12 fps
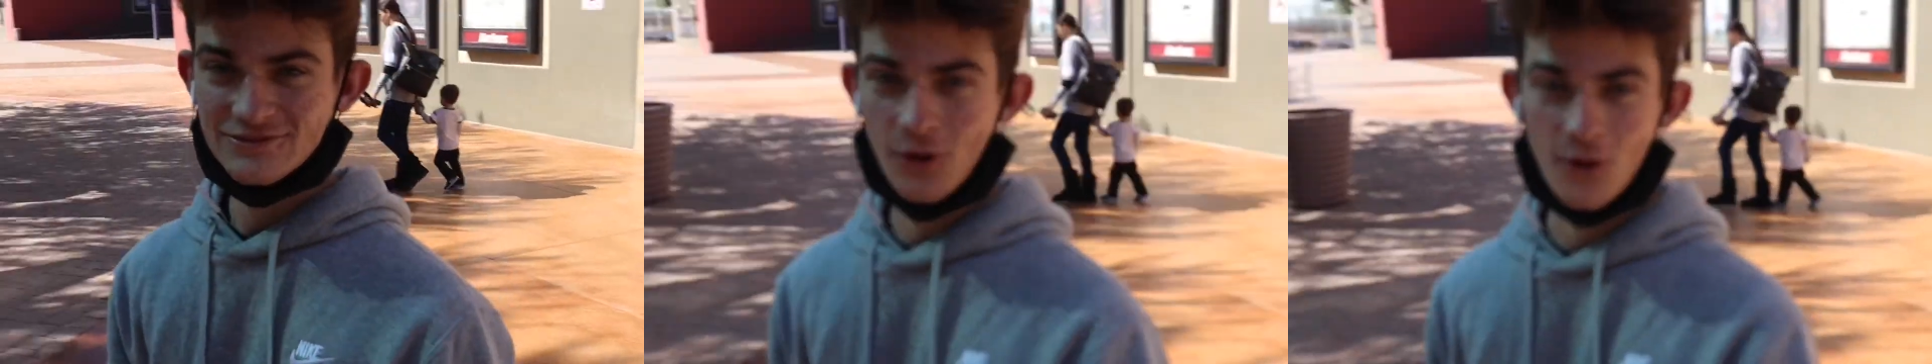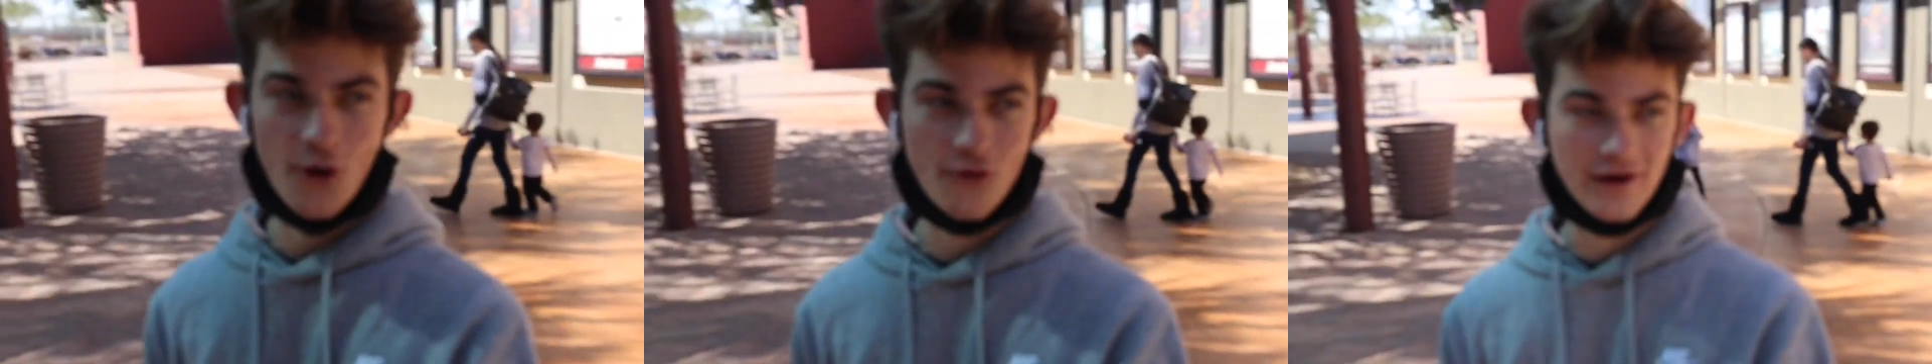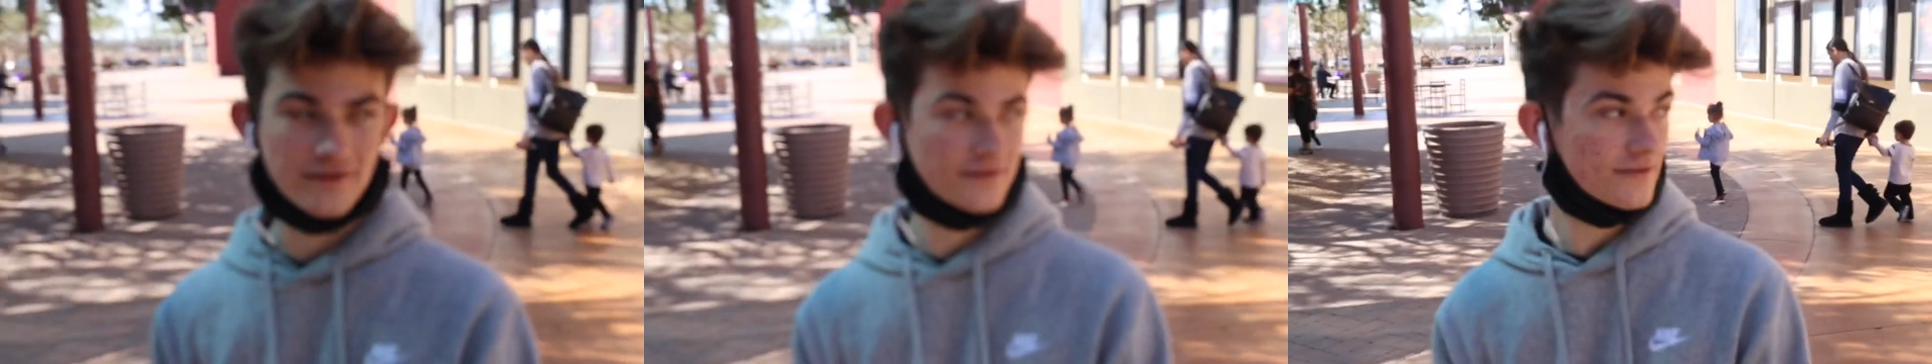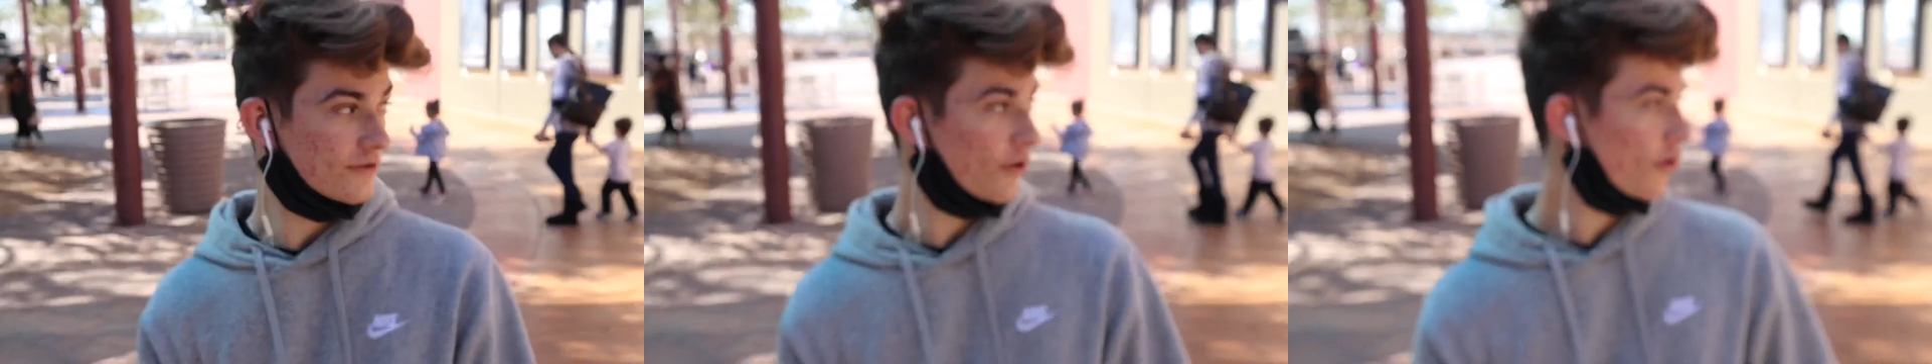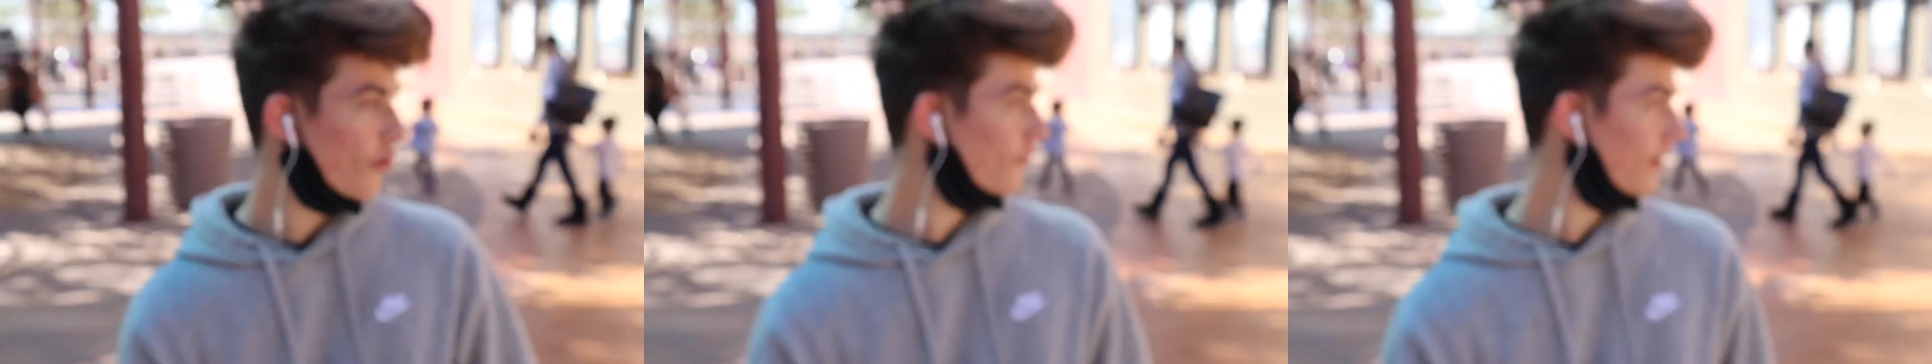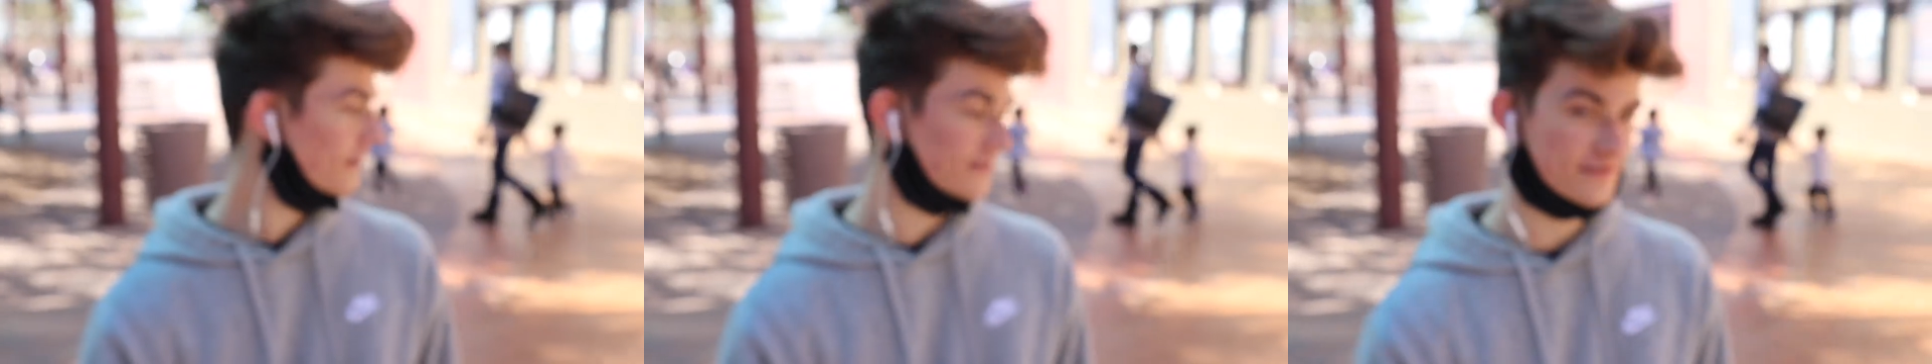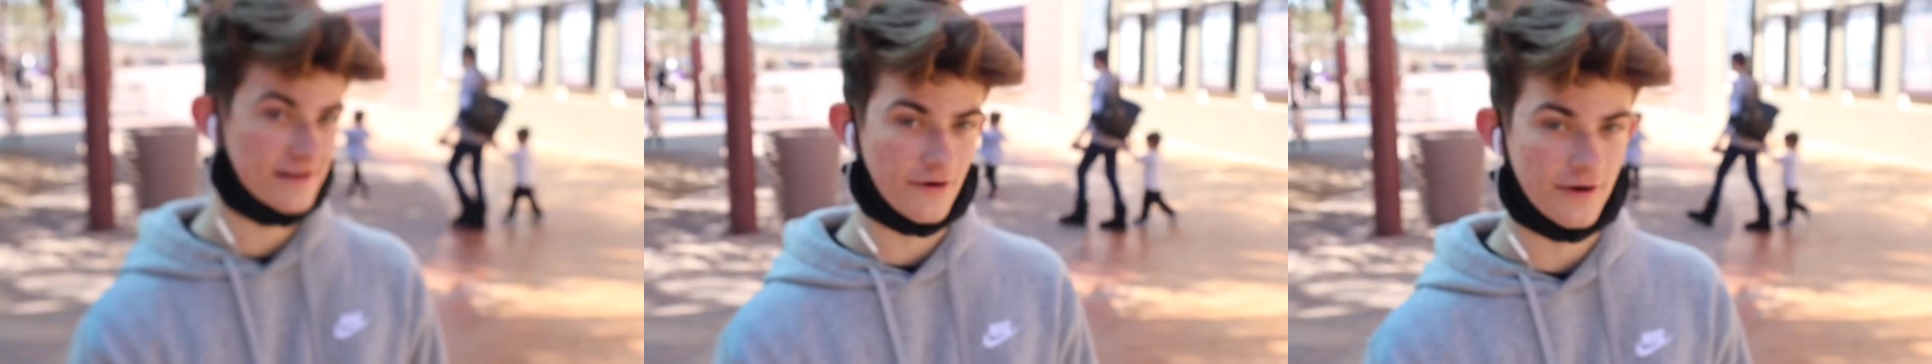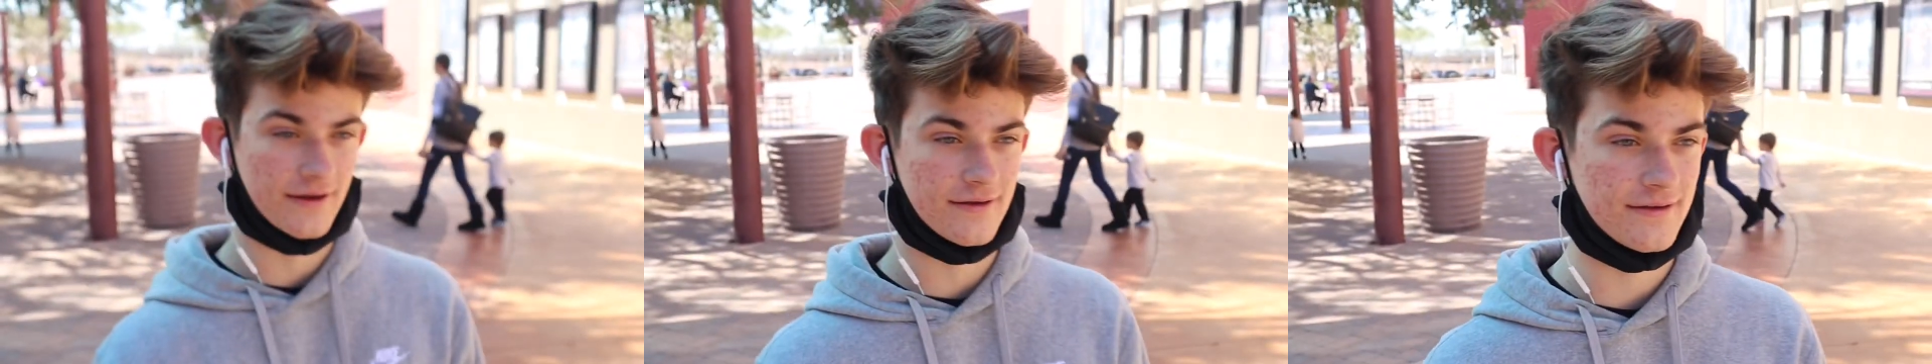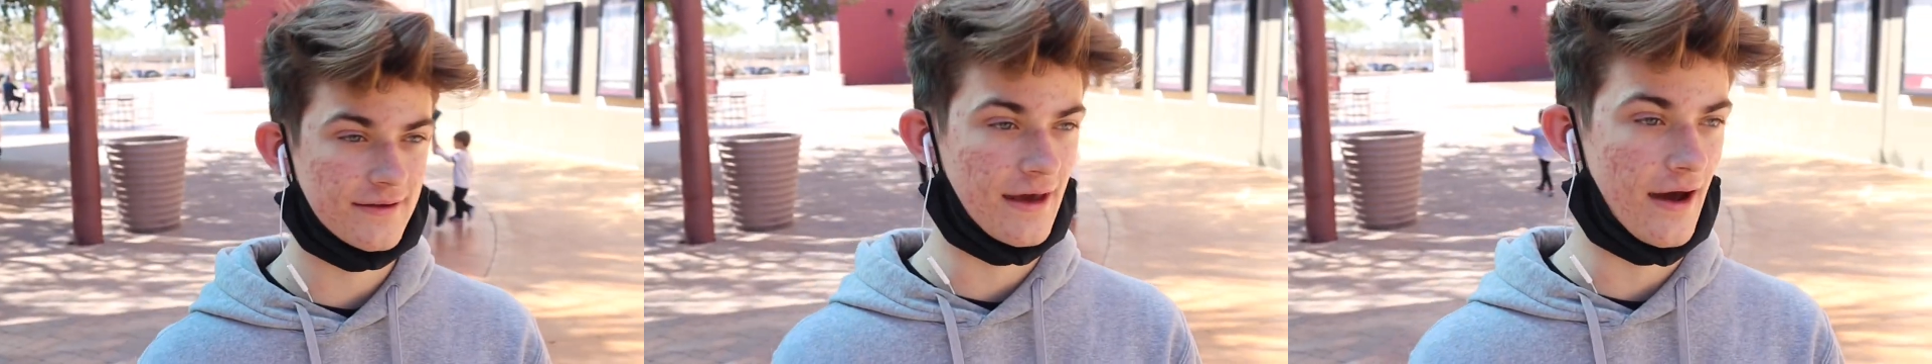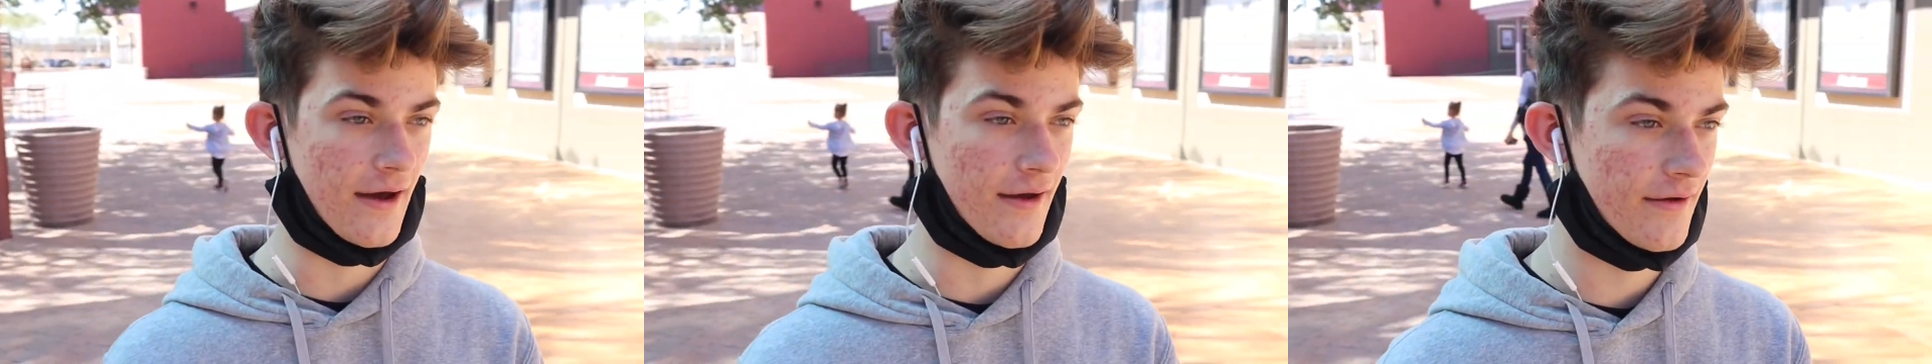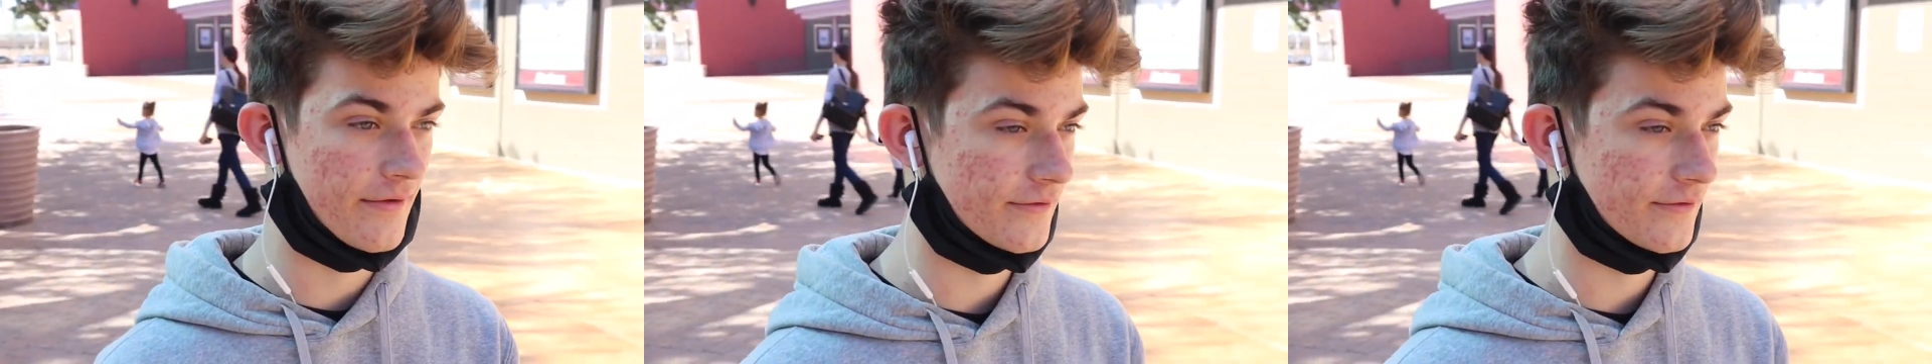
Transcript: Don't go around the, don't go around the scary guy.